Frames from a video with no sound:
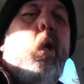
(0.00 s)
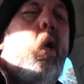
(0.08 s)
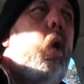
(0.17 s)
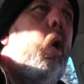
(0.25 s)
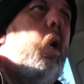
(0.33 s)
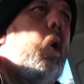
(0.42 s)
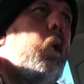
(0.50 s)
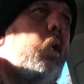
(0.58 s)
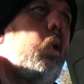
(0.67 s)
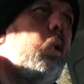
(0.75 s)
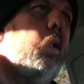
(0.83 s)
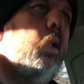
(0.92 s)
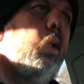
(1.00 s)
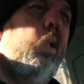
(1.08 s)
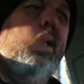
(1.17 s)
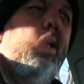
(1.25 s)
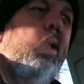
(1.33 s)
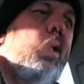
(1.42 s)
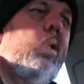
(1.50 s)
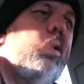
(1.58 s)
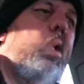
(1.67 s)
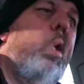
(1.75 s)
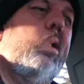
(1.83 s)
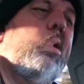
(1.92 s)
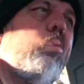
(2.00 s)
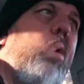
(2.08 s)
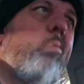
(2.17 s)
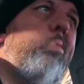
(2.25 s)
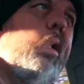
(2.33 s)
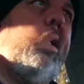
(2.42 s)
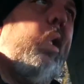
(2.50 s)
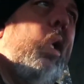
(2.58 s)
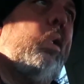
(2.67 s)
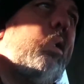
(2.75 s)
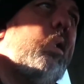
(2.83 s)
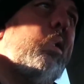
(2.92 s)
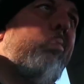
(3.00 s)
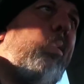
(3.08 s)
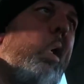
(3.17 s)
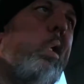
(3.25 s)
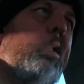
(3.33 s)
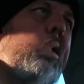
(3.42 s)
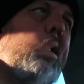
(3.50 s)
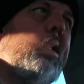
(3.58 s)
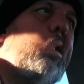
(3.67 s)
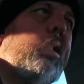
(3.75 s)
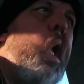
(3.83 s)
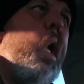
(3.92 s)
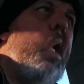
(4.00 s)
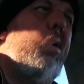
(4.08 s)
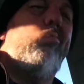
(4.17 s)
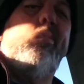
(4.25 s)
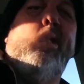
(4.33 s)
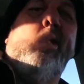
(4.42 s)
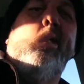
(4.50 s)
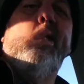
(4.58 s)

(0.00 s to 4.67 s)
Alright, so I scrubbed the clutches about 6 times.